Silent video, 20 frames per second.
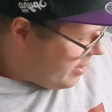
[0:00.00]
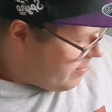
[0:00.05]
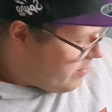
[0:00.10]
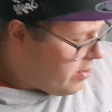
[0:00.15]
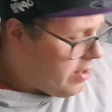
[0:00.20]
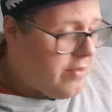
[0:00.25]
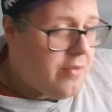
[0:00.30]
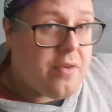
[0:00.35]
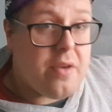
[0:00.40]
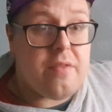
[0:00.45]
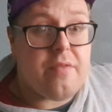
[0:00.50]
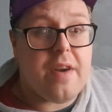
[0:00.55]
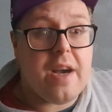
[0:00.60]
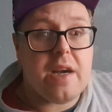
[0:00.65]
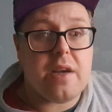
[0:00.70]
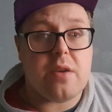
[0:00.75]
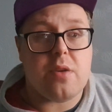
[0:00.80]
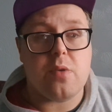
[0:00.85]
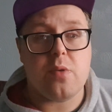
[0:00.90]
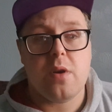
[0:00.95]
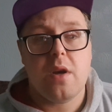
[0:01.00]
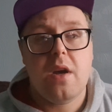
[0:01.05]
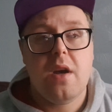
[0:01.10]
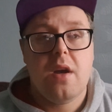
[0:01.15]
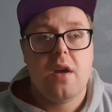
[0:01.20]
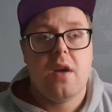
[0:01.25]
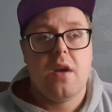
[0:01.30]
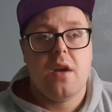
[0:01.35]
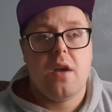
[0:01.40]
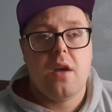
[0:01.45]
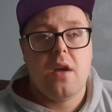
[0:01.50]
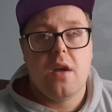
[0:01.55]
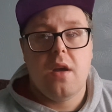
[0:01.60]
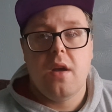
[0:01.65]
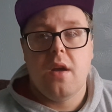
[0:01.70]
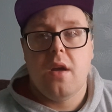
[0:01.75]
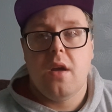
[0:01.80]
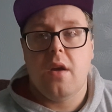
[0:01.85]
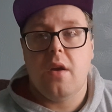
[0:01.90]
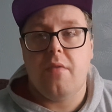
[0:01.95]
your money for your value
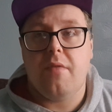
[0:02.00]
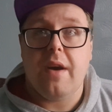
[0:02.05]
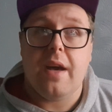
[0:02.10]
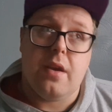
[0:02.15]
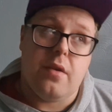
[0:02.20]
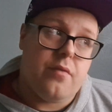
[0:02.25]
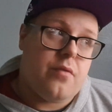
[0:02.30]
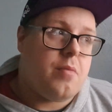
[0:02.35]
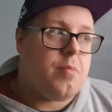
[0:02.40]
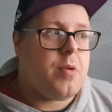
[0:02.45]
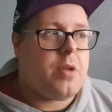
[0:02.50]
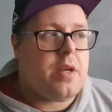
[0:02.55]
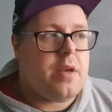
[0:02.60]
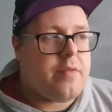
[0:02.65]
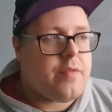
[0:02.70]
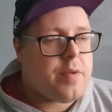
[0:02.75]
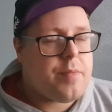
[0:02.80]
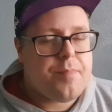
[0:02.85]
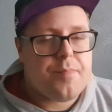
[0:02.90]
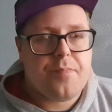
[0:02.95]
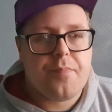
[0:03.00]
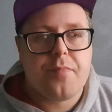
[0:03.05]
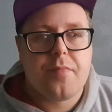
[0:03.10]
for money even.